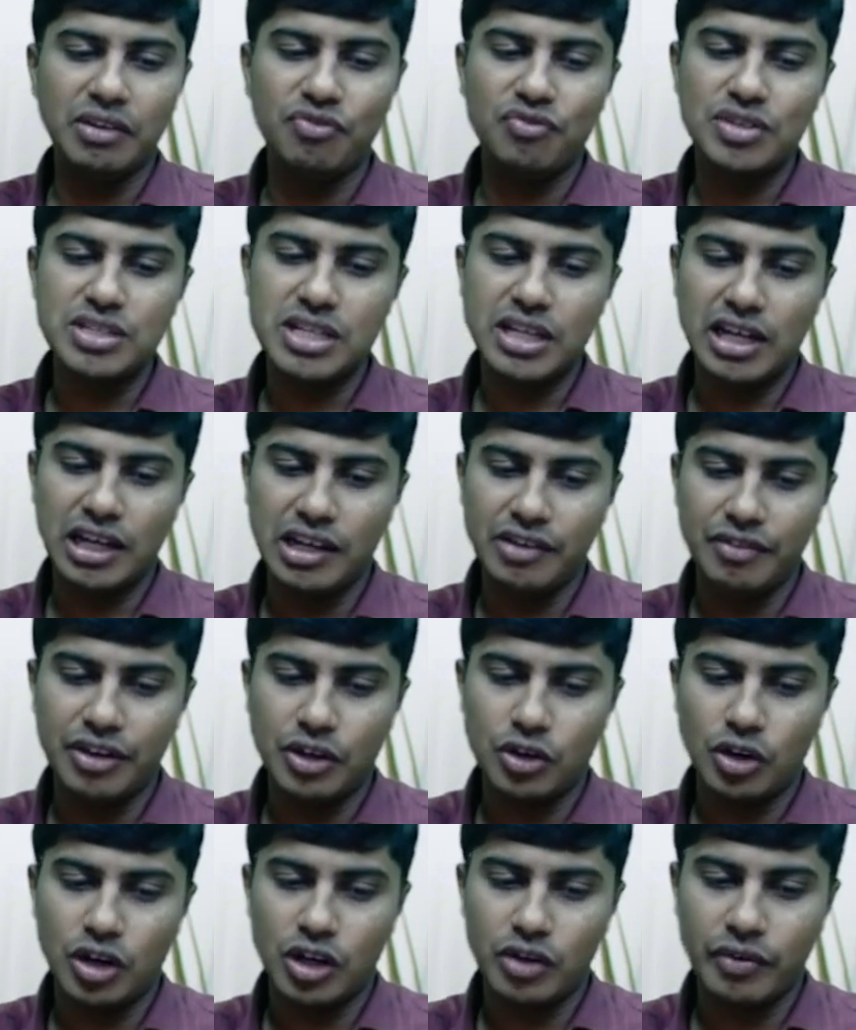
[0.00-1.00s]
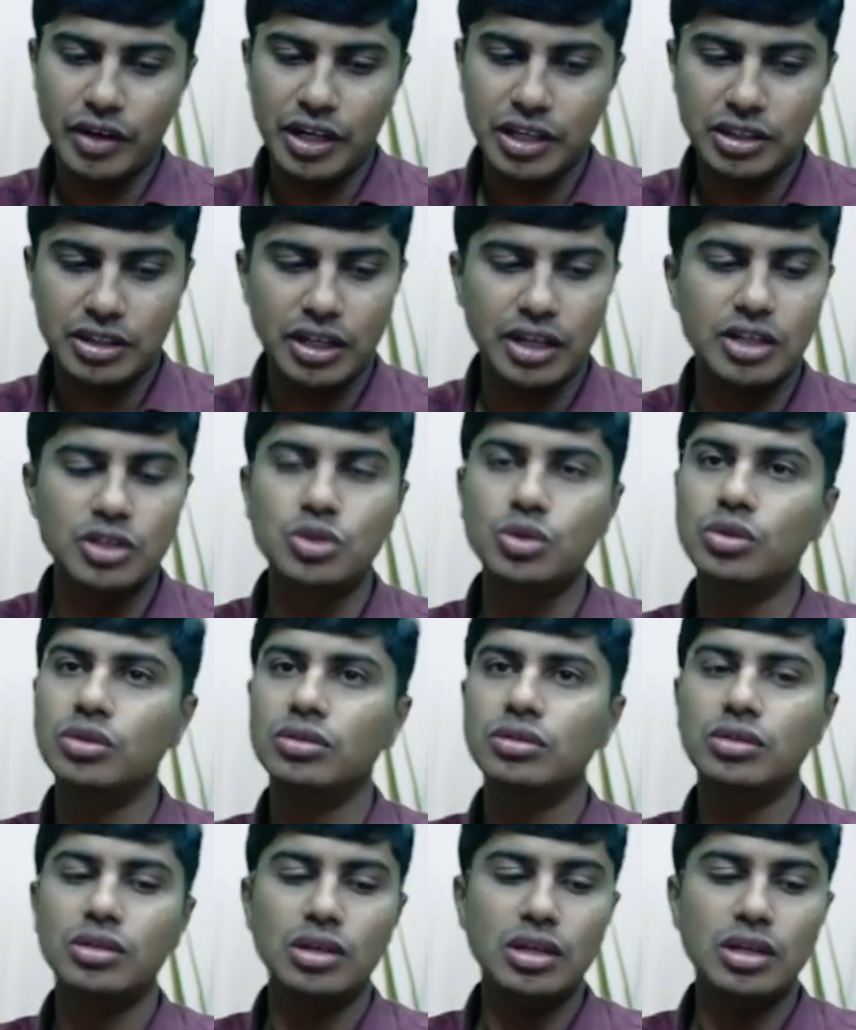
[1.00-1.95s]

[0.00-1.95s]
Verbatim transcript: with physical inventory on twenty-third June.